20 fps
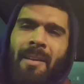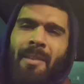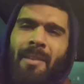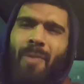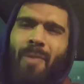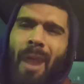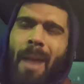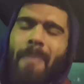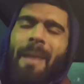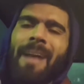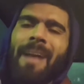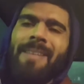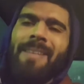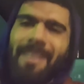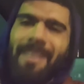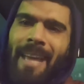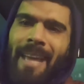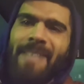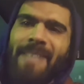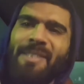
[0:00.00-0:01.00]
Right backs are
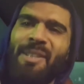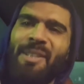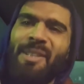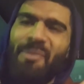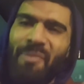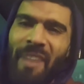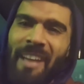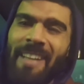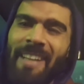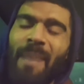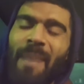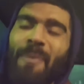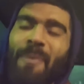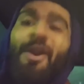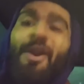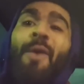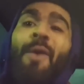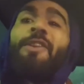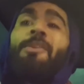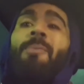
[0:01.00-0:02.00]
there to defend. Now, we
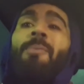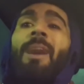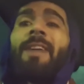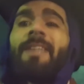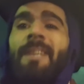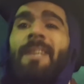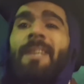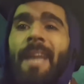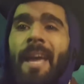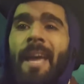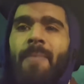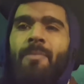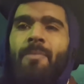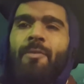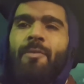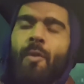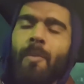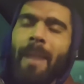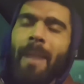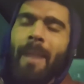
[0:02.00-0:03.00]
know in the modern game,
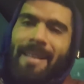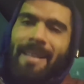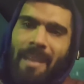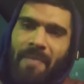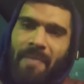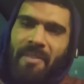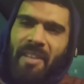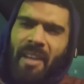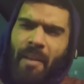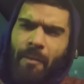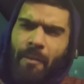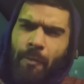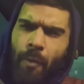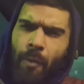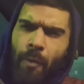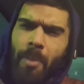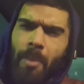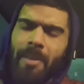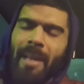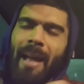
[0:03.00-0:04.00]
fullbacks have to get
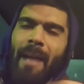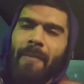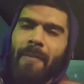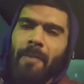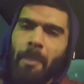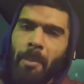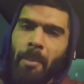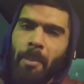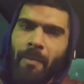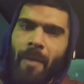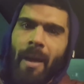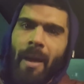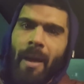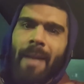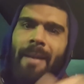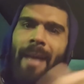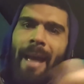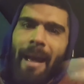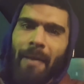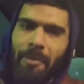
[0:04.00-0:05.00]
forward, they have to
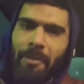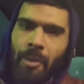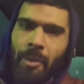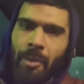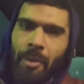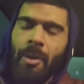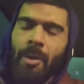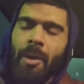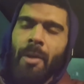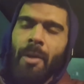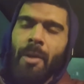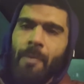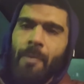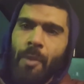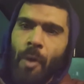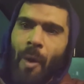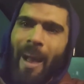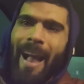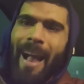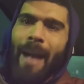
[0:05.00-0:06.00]
provide, they have to, you
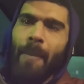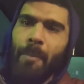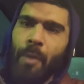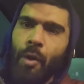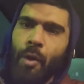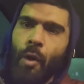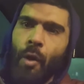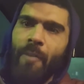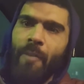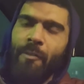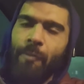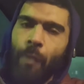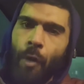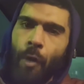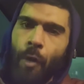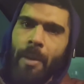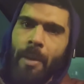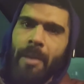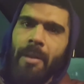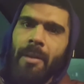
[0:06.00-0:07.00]
know, help you going
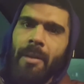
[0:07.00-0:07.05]
forward.